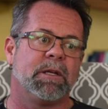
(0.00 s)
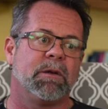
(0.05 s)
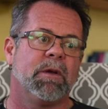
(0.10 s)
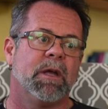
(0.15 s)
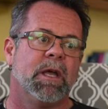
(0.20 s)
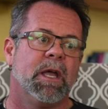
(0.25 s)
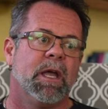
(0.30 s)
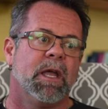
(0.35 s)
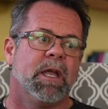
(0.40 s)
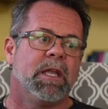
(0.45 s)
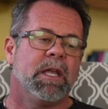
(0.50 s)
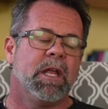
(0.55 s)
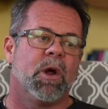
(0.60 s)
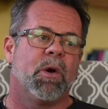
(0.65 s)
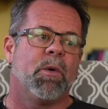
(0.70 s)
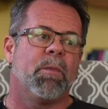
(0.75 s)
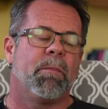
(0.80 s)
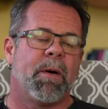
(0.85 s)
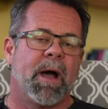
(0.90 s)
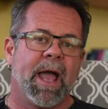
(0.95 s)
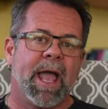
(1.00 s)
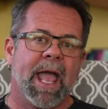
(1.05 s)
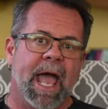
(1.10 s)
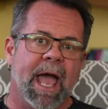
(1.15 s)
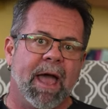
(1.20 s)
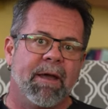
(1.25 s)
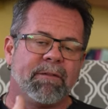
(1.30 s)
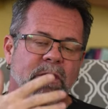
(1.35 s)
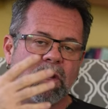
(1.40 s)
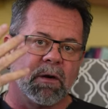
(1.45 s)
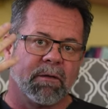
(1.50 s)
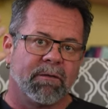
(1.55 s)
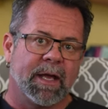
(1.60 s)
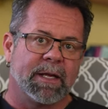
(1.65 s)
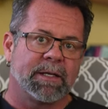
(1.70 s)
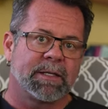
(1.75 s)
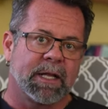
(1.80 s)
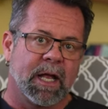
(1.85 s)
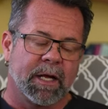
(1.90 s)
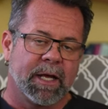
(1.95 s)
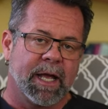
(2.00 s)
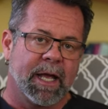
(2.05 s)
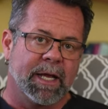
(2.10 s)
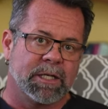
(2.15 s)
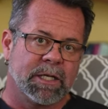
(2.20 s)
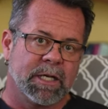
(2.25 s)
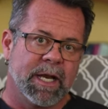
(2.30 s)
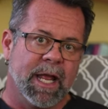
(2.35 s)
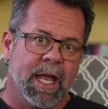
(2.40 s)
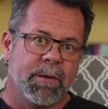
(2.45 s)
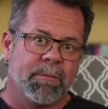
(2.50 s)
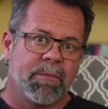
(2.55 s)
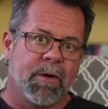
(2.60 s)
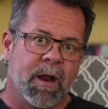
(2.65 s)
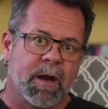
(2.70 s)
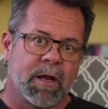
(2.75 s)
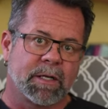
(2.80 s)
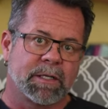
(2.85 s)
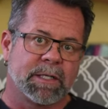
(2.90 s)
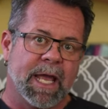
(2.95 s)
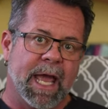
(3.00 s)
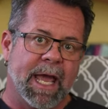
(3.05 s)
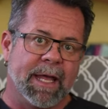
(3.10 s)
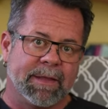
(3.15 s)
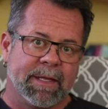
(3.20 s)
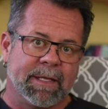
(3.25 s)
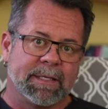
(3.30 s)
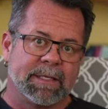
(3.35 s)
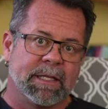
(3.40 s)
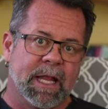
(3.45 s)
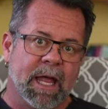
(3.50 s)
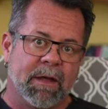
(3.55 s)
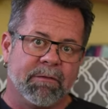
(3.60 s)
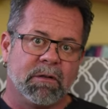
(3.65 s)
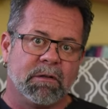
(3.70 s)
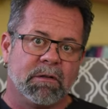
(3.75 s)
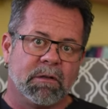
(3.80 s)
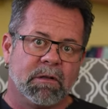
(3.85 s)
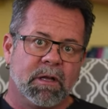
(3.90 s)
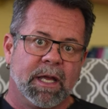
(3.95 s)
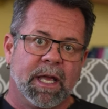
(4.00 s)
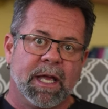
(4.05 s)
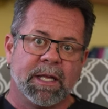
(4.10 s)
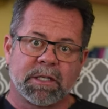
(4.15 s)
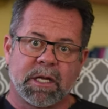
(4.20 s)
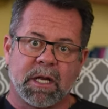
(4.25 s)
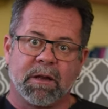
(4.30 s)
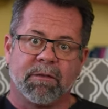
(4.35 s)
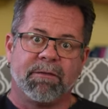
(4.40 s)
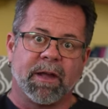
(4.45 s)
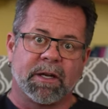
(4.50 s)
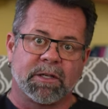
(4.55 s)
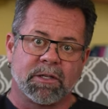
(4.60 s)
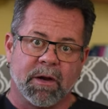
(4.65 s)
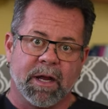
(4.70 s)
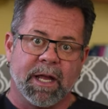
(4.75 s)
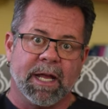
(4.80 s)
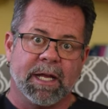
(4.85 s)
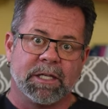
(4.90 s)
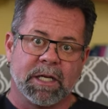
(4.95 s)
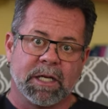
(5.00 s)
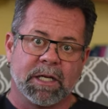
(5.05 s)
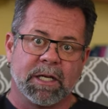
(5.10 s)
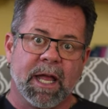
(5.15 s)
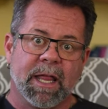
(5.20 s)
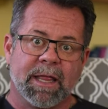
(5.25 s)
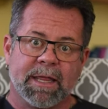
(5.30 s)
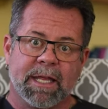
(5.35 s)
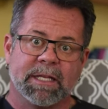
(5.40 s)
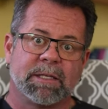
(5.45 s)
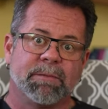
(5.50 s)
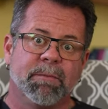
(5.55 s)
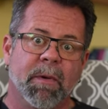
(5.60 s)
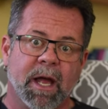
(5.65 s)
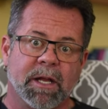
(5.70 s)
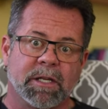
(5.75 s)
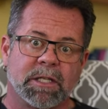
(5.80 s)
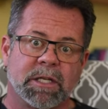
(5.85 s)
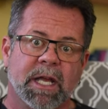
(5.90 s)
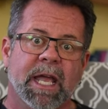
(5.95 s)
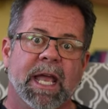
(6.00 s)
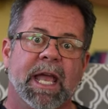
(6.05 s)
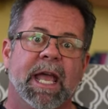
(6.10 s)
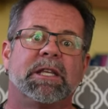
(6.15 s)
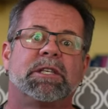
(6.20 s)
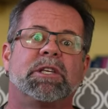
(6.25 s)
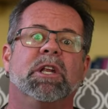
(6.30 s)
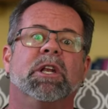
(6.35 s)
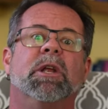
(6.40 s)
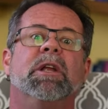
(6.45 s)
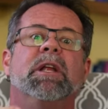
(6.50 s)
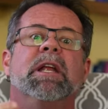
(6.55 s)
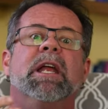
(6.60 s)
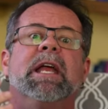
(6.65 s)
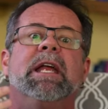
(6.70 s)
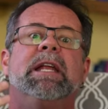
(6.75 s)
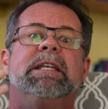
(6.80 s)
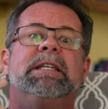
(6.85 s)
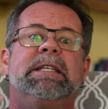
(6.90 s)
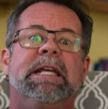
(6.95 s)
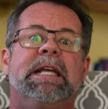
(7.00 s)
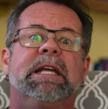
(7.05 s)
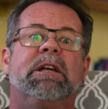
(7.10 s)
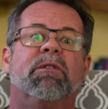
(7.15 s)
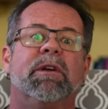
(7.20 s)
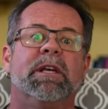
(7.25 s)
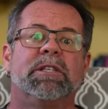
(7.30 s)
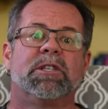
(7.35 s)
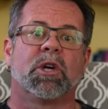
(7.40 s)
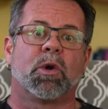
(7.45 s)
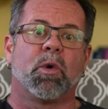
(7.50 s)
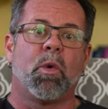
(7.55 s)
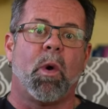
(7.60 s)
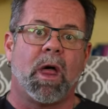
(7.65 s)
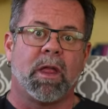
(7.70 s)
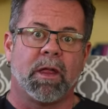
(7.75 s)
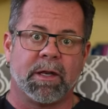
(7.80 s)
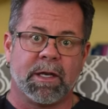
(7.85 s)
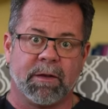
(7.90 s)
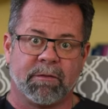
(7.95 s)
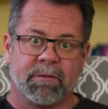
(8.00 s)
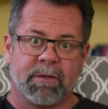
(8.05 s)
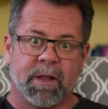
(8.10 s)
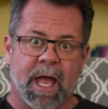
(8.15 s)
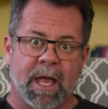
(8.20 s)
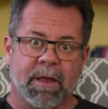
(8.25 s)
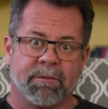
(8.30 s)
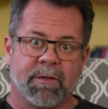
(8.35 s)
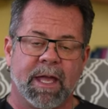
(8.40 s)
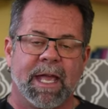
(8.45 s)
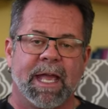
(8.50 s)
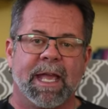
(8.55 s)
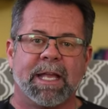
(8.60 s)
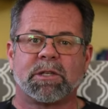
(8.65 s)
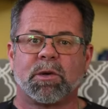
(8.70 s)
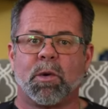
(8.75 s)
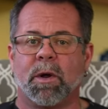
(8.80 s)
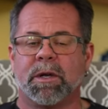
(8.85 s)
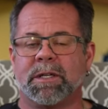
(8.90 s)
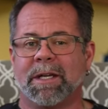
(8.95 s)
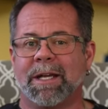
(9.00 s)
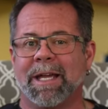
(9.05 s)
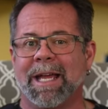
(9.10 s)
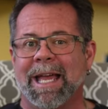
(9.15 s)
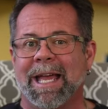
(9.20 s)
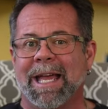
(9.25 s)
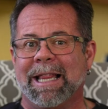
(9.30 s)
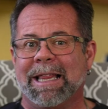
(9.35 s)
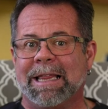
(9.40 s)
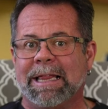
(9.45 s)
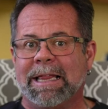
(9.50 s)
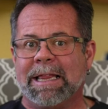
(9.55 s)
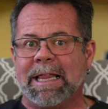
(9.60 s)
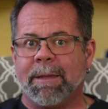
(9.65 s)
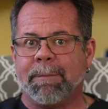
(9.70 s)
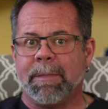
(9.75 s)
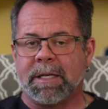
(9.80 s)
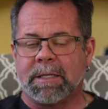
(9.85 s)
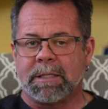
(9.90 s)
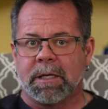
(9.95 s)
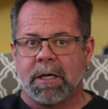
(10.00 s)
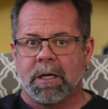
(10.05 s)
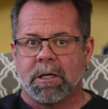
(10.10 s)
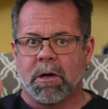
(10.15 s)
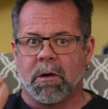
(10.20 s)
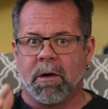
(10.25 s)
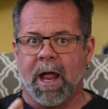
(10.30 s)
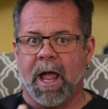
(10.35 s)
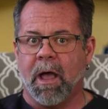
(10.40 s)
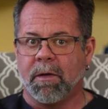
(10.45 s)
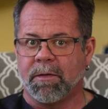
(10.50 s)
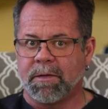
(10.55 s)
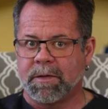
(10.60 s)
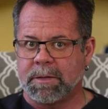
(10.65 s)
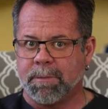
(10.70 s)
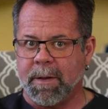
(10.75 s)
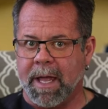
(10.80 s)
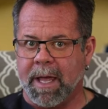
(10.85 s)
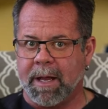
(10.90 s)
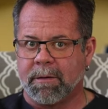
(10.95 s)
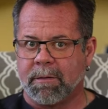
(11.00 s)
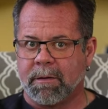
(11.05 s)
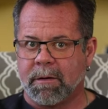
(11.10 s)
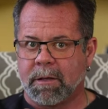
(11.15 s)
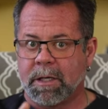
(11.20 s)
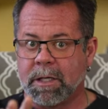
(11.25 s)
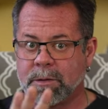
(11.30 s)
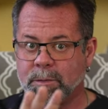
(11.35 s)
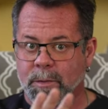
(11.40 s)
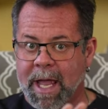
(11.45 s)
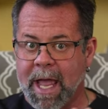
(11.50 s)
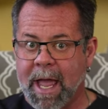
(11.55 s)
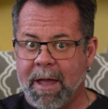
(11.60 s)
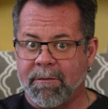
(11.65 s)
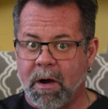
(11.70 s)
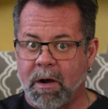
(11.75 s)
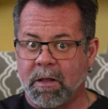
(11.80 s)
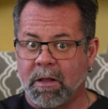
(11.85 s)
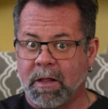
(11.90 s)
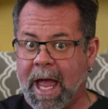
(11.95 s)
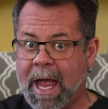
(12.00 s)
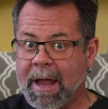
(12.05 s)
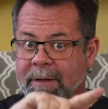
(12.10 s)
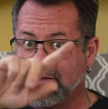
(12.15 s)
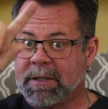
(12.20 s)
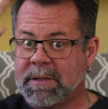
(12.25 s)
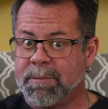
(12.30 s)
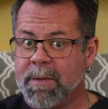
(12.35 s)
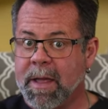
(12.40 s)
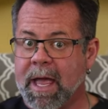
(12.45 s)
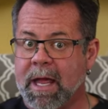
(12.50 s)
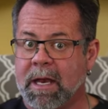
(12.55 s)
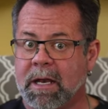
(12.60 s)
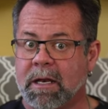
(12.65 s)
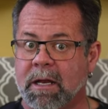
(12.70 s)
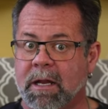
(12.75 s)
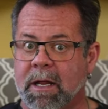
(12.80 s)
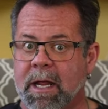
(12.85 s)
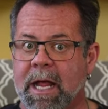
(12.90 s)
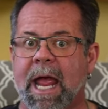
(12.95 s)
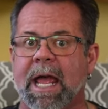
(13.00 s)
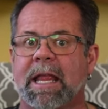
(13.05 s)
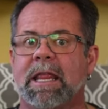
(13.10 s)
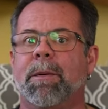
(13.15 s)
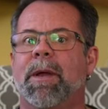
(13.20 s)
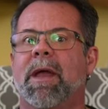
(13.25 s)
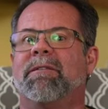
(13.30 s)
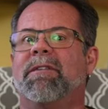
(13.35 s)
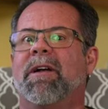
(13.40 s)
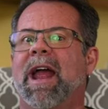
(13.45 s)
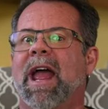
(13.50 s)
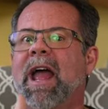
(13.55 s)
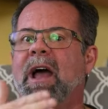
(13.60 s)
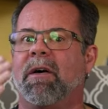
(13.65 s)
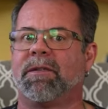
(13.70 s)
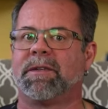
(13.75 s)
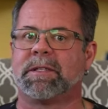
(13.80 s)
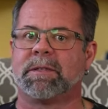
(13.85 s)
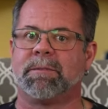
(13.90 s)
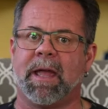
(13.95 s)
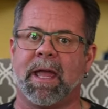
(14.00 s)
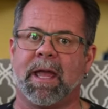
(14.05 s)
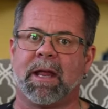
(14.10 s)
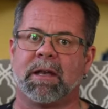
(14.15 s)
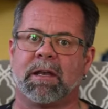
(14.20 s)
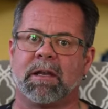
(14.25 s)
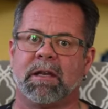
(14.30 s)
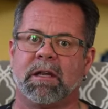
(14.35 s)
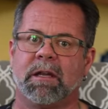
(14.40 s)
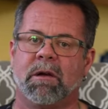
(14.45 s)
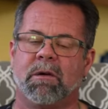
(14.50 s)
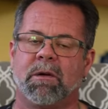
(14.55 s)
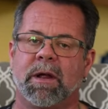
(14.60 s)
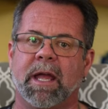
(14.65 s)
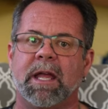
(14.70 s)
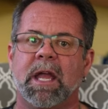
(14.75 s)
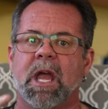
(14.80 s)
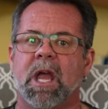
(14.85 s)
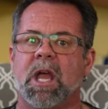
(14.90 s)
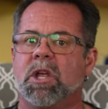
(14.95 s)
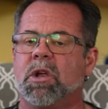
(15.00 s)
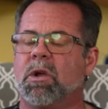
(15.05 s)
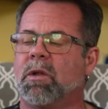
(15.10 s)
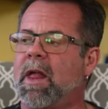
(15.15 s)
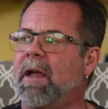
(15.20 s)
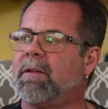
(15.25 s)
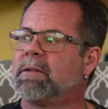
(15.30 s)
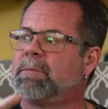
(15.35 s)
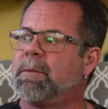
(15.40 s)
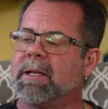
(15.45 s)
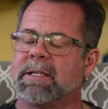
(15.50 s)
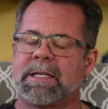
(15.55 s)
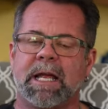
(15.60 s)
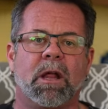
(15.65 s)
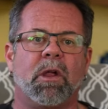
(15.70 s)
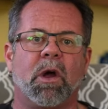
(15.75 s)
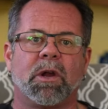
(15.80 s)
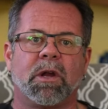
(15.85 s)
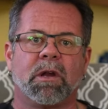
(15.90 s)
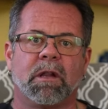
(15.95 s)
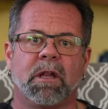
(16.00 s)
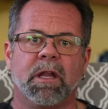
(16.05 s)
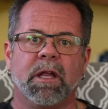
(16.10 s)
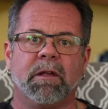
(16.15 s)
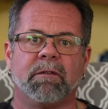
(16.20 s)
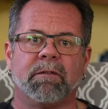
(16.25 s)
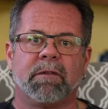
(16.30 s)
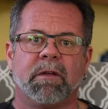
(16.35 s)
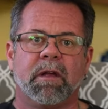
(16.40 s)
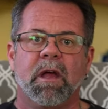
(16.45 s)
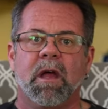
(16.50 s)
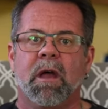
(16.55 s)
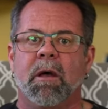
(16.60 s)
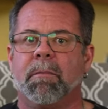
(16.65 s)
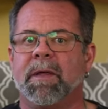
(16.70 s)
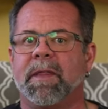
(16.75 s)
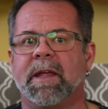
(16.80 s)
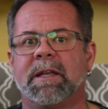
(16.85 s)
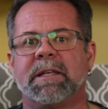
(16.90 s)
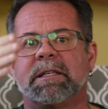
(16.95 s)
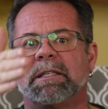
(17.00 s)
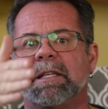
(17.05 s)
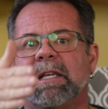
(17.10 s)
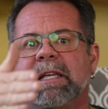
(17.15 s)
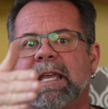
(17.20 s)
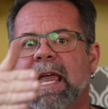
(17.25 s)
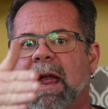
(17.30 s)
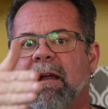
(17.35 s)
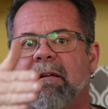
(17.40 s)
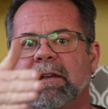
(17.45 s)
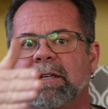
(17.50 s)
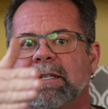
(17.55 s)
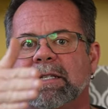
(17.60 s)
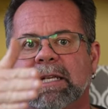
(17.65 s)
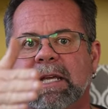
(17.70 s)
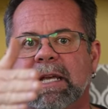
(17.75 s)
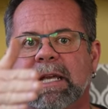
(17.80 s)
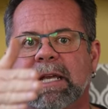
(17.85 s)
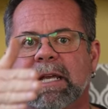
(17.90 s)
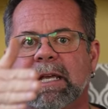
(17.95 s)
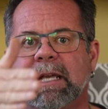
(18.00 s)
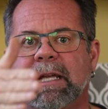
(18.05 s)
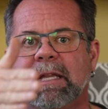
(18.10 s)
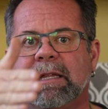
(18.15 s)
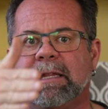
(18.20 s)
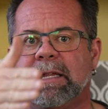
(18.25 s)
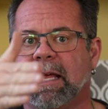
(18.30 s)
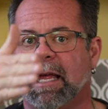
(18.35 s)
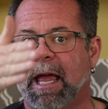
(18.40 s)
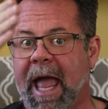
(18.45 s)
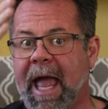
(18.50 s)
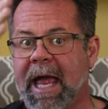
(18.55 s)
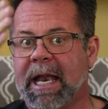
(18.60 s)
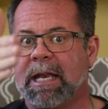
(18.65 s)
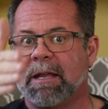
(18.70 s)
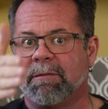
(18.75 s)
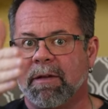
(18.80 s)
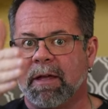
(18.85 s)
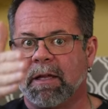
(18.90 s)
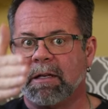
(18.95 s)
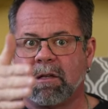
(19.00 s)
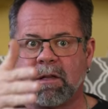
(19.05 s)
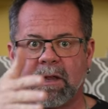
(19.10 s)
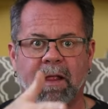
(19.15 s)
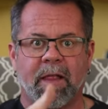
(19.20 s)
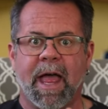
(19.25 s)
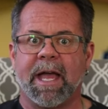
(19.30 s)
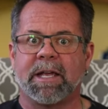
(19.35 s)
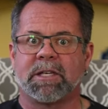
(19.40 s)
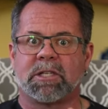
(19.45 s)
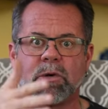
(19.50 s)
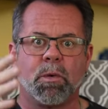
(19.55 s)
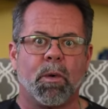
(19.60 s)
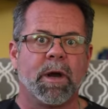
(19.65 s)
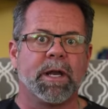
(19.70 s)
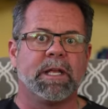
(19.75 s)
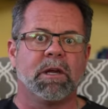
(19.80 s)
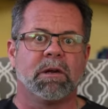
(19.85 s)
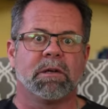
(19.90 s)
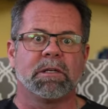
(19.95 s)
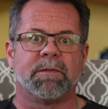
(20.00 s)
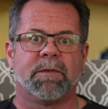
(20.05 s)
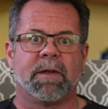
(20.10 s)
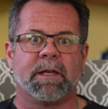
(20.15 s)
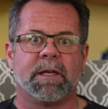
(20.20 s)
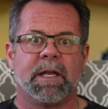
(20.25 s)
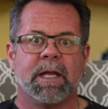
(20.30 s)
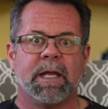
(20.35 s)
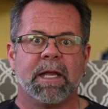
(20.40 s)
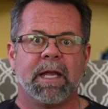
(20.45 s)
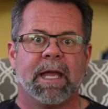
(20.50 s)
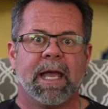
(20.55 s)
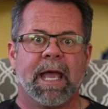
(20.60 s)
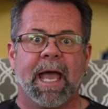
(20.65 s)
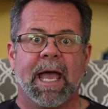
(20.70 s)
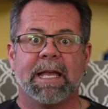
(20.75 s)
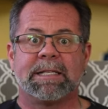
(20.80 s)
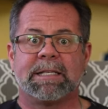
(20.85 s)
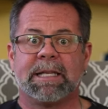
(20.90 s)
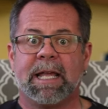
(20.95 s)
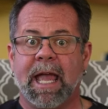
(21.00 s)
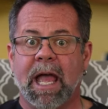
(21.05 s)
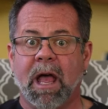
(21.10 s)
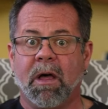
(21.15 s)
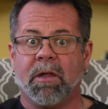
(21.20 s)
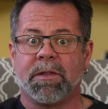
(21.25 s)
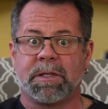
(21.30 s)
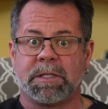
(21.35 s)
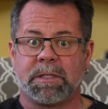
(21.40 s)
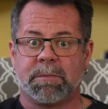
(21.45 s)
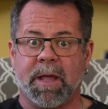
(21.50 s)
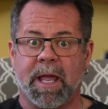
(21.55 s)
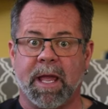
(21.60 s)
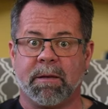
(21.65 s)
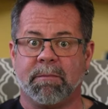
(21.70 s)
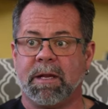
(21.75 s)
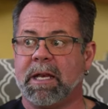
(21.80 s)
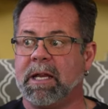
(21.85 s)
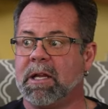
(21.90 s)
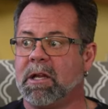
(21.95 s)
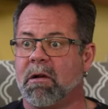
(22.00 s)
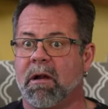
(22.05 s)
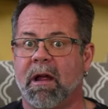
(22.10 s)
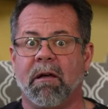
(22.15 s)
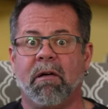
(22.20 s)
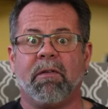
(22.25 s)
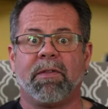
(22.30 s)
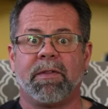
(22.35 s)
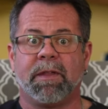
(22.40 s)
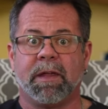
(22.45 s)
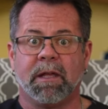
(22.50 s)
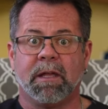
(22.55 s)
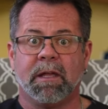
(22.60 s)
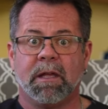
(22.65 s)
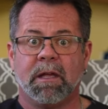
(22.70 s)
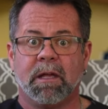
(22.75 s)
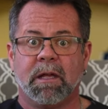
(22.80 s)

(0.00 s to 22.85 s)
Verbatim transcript: to you, you know, by having your advanced glycation end products at this level, it's going to affect your aging this much. It's going to decrease your quality of life. It's going to limit your health span because we have our lifespan and then we have our health span. Okay. Your lifespan is how long you're going to live, but that doesn't guarantee the end of it, the last 20 years of it, has a health span, meaning you're healthy.